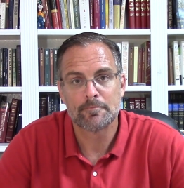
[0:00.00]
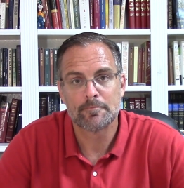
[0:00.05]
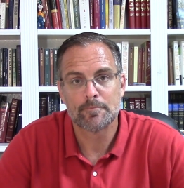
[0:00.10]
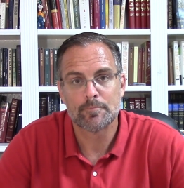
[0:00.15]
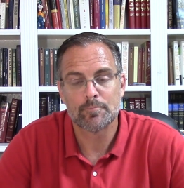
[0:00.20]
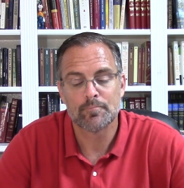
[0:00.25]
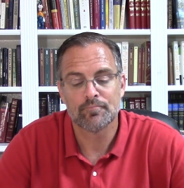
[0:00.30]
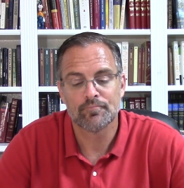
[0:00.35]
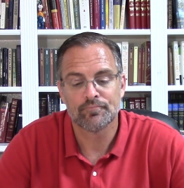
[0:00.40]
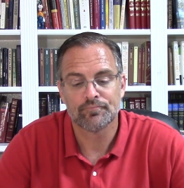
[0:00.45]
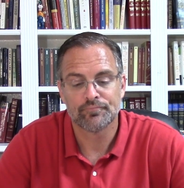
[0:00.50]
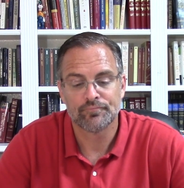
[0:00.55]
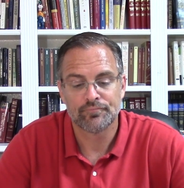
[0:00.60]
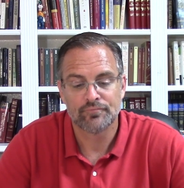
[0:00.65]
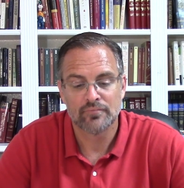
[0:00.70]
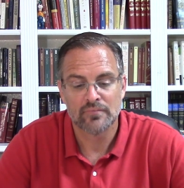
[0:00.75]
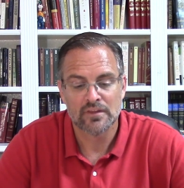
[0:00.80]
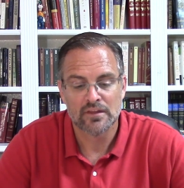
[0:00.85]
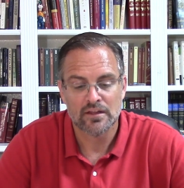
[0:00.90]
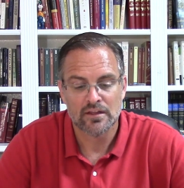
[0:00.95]

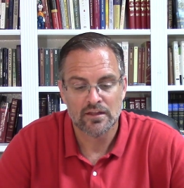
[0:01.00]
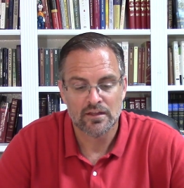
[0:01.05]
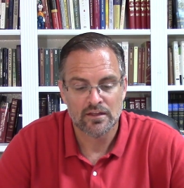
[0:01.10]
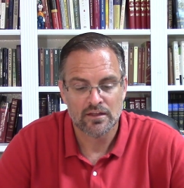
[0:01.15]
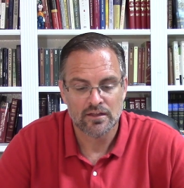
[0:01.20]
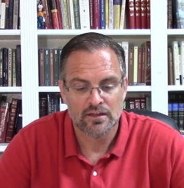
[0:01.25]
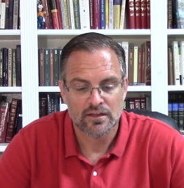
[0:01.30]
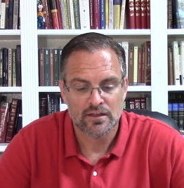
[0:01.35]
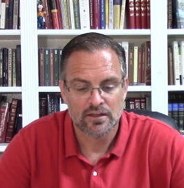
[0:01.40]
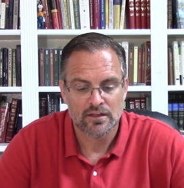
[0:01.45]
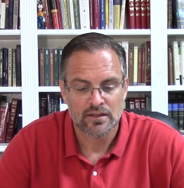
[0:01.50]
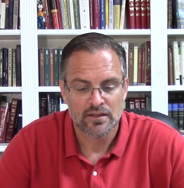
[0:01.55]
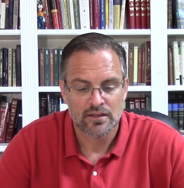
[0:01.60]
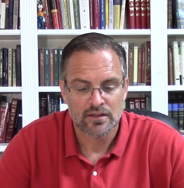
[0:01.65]
Nothing is said.